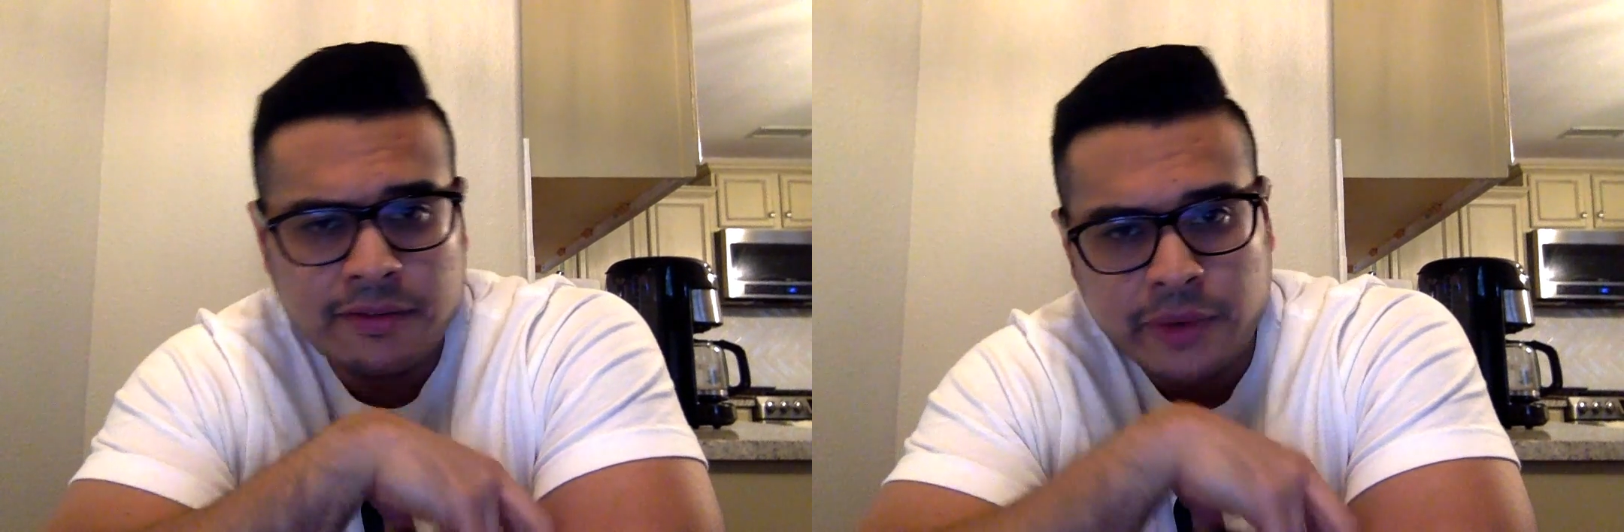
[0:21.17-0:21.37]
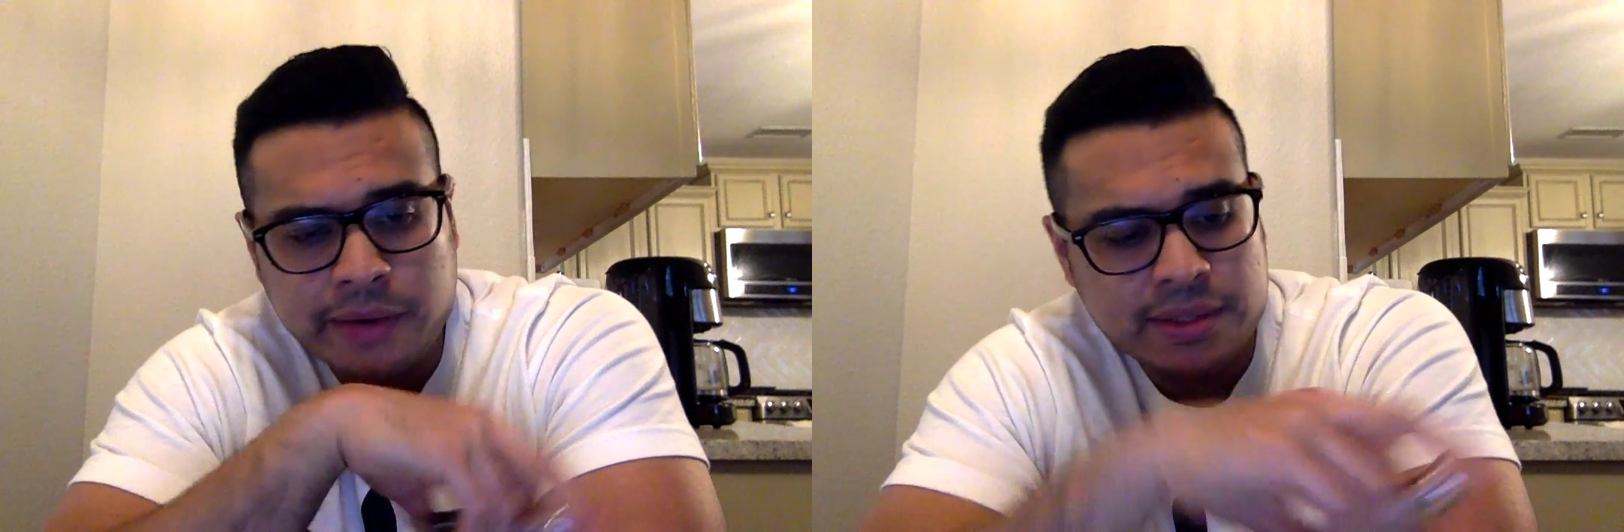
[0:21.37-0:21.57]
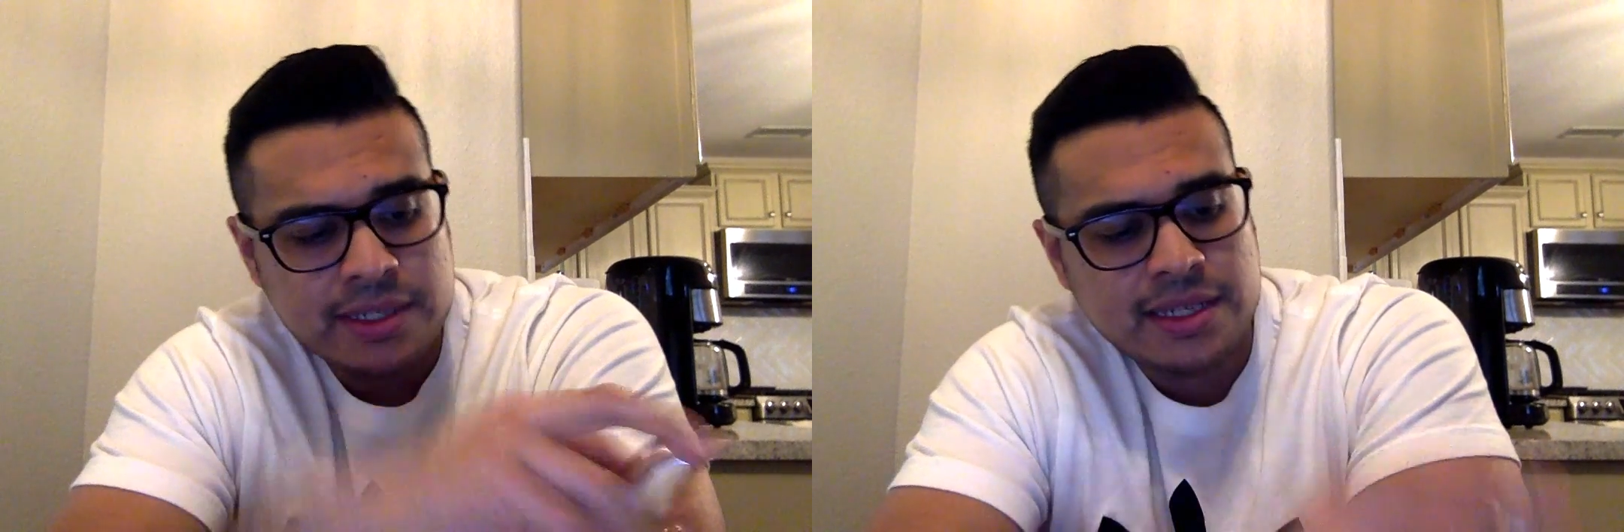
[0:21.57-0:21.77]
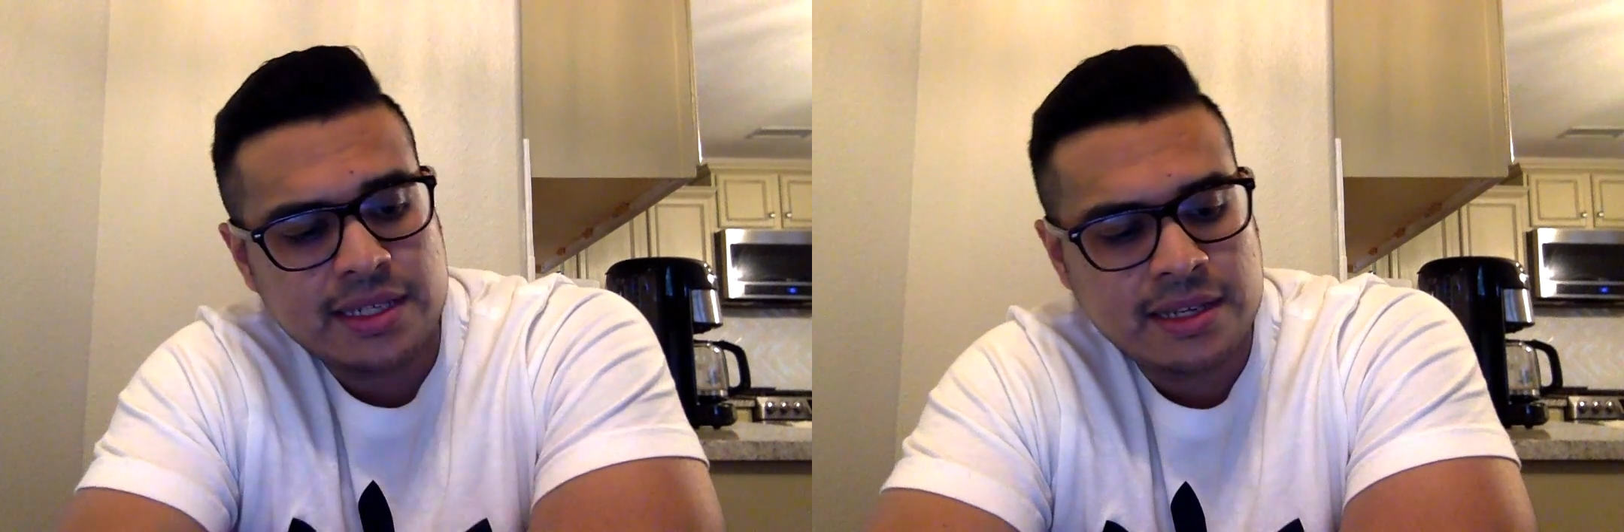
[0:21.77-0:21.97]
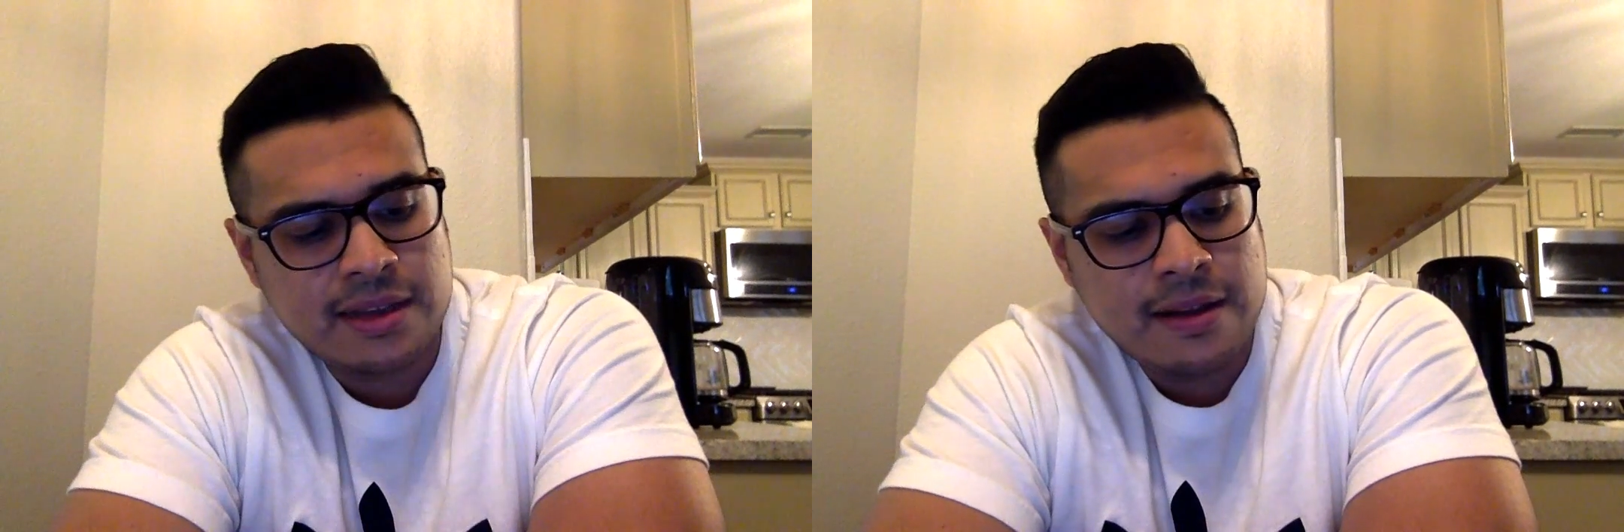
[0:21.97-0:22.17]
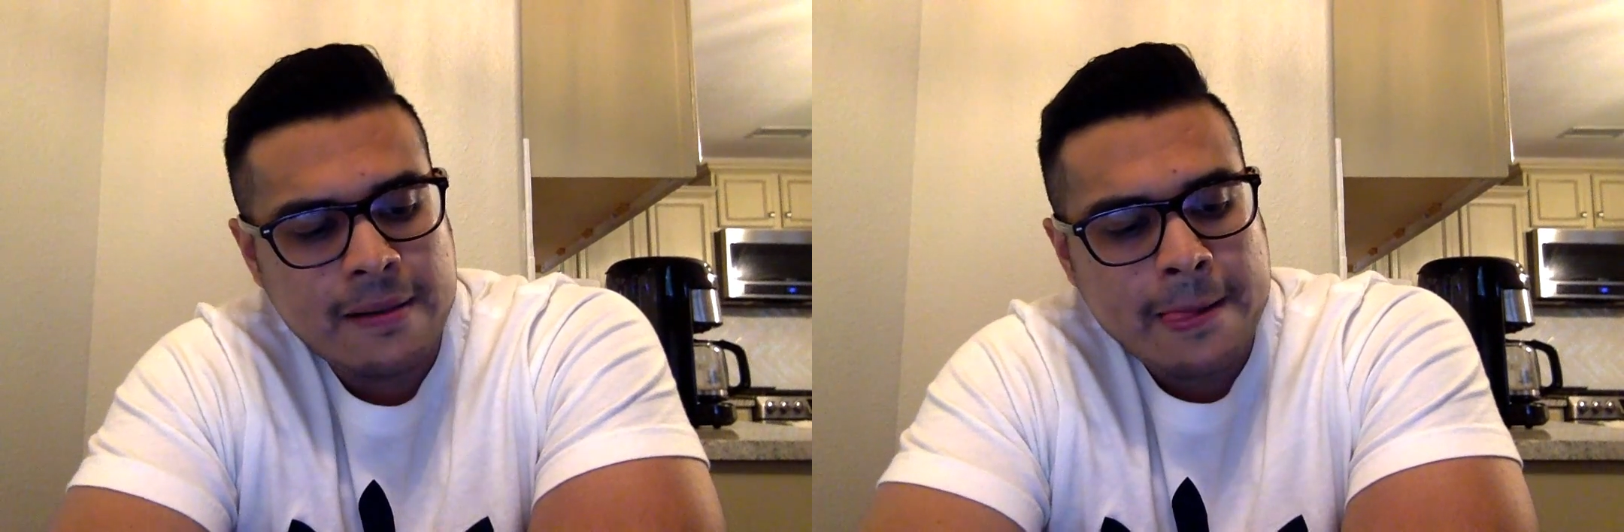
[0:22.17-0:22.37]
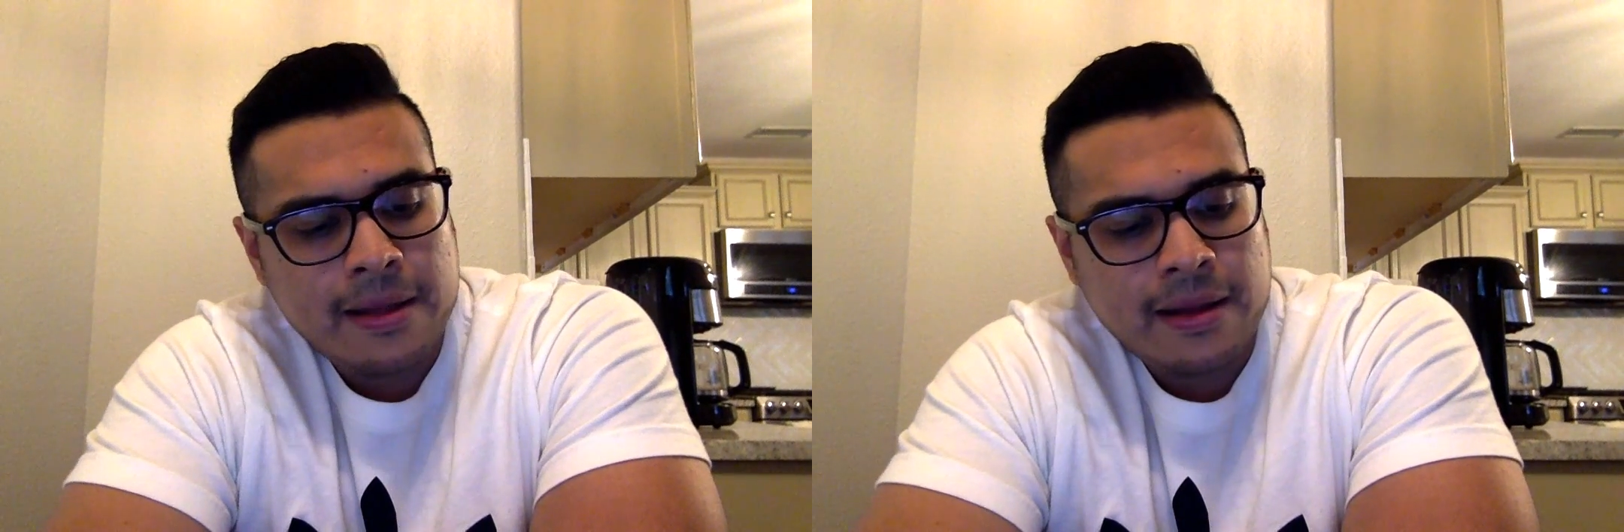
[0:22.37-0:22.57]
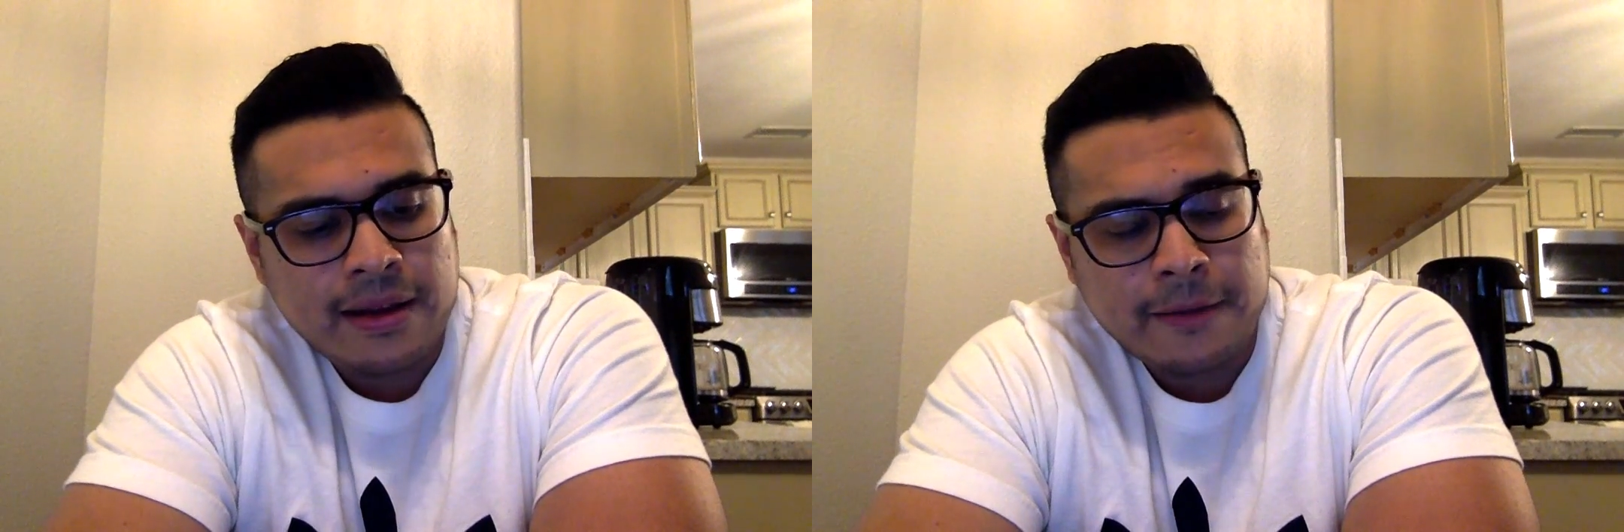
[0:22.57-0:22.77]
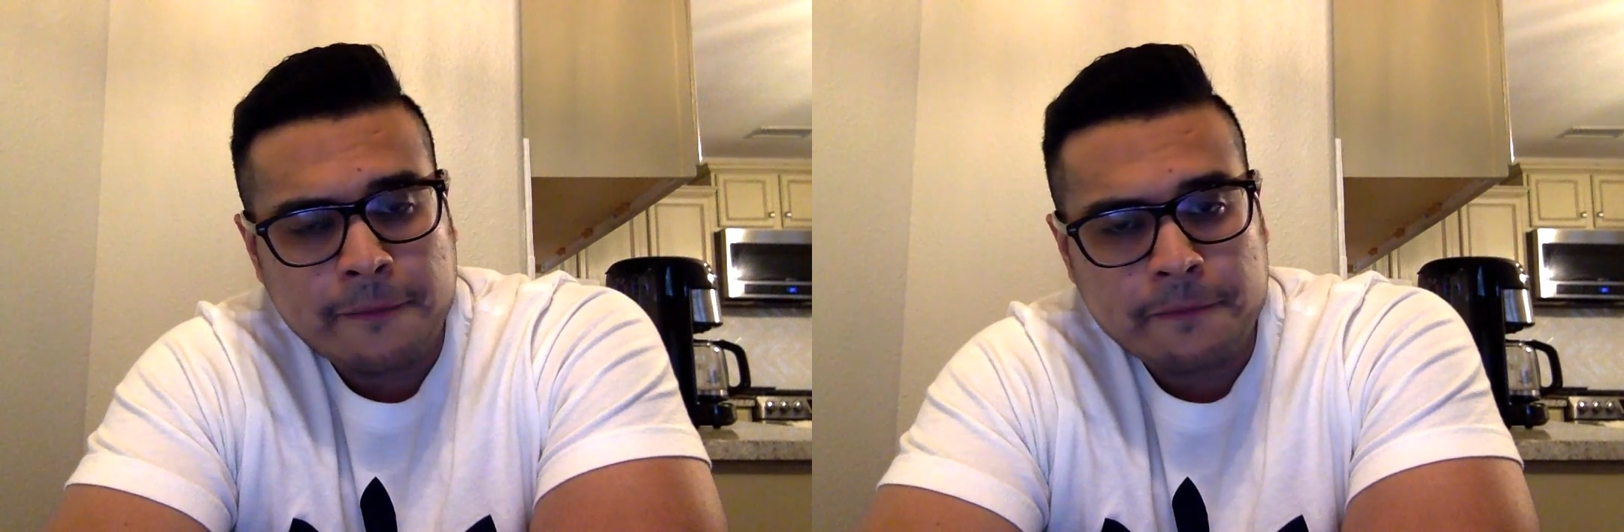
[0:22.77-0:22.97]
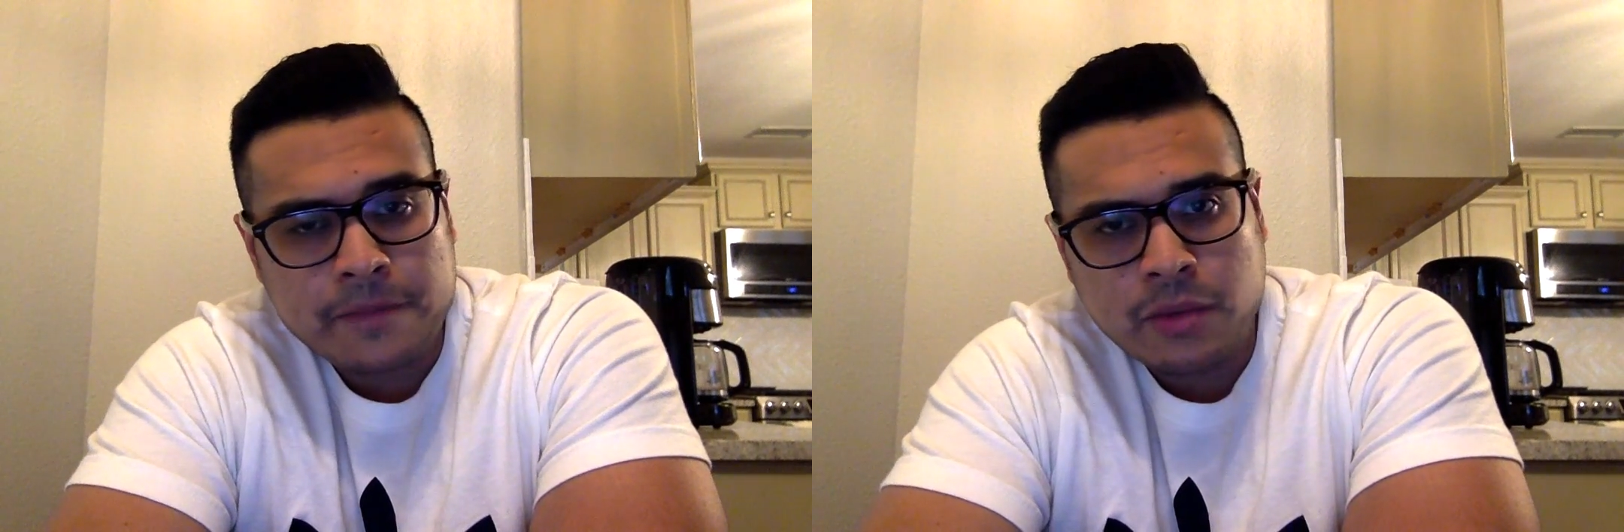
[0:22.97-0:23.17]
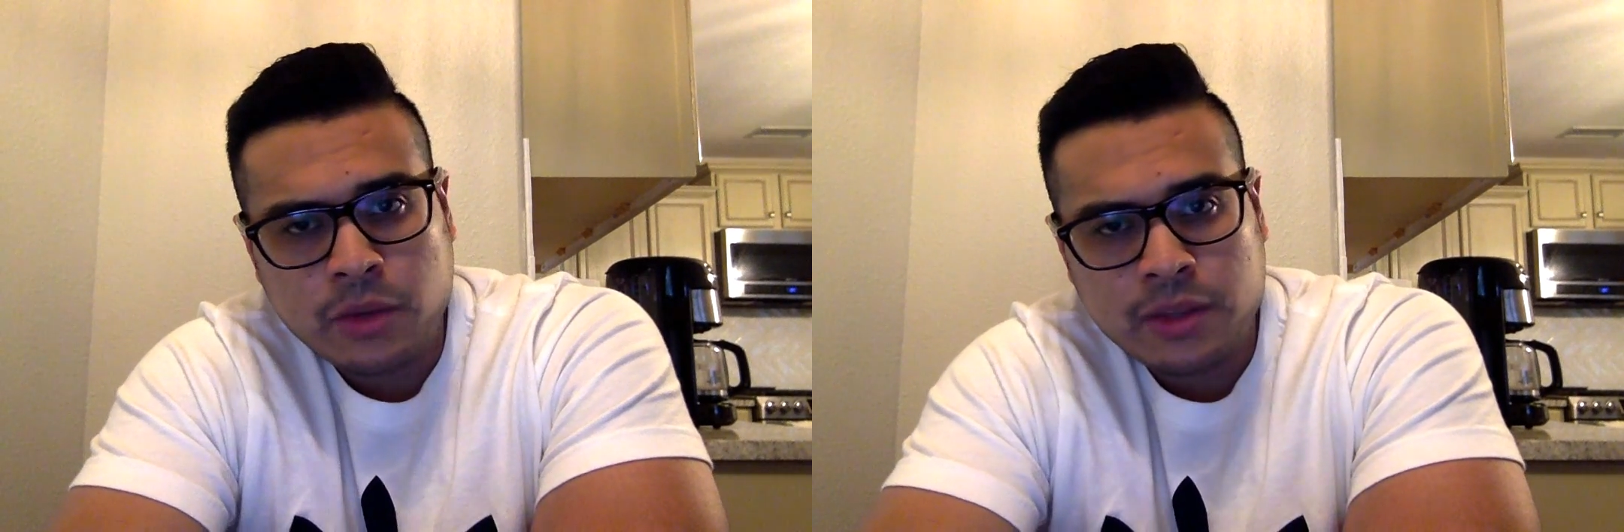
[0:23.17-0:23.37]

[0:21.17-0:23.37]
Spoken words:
Fragrances. And